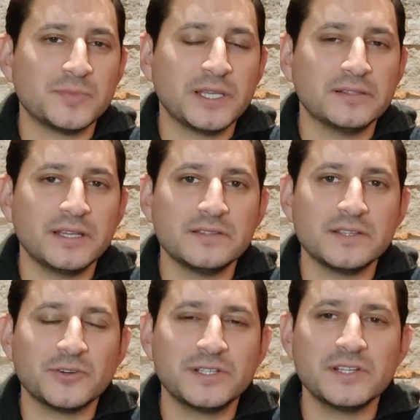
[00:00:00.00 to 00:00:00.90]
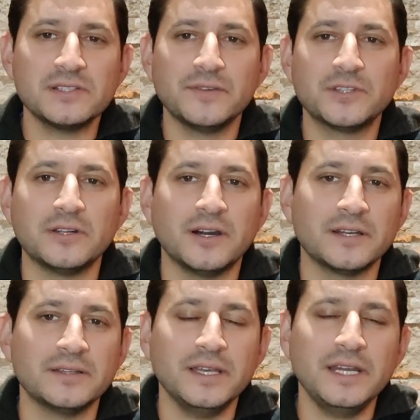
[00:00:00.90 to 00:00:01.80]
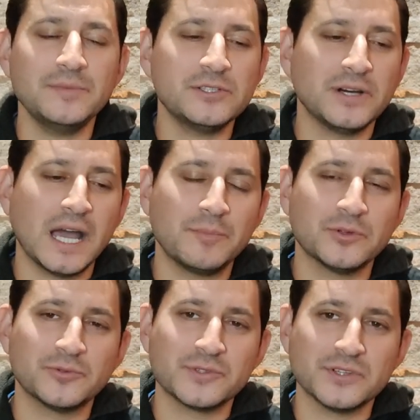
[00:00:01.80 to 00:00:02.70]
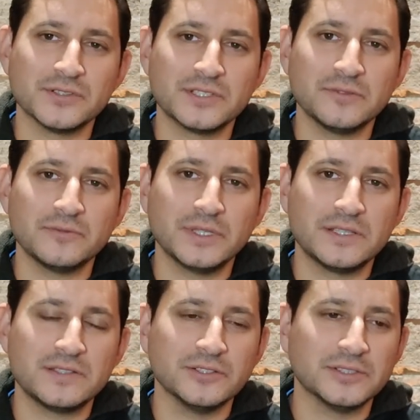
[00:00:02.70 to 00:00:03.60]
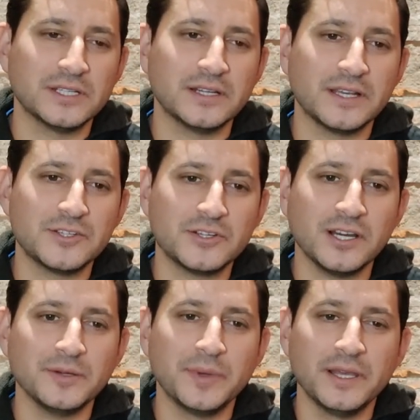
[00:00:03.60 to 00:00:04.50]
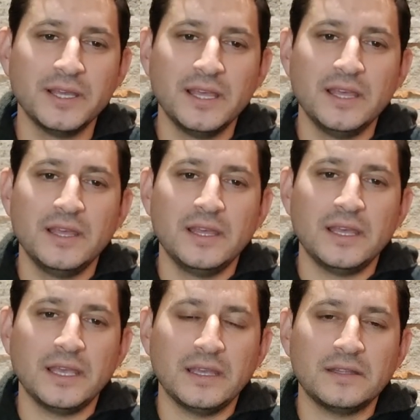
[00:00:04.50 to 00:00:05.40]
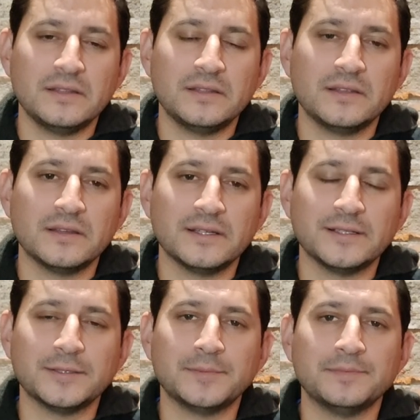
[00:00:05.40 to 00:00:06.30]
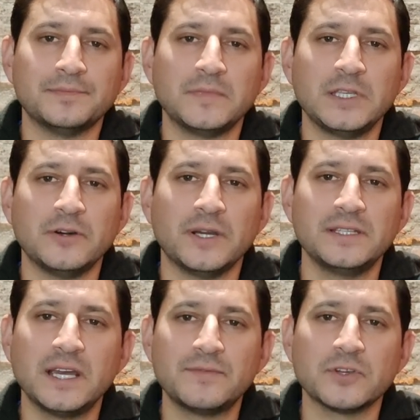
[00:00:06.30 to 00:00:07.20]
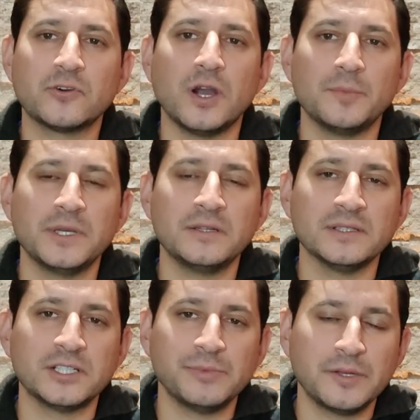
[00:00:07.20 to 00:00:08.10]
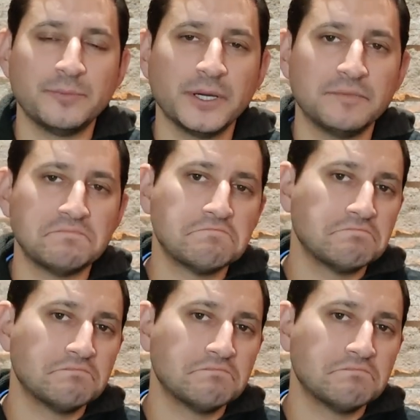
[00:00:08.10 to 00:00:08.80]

I was being lazy. So I just left it on and I'm still happy with the results. It, it still did a nice job. And um, you know, I did have to crop in a little bit, but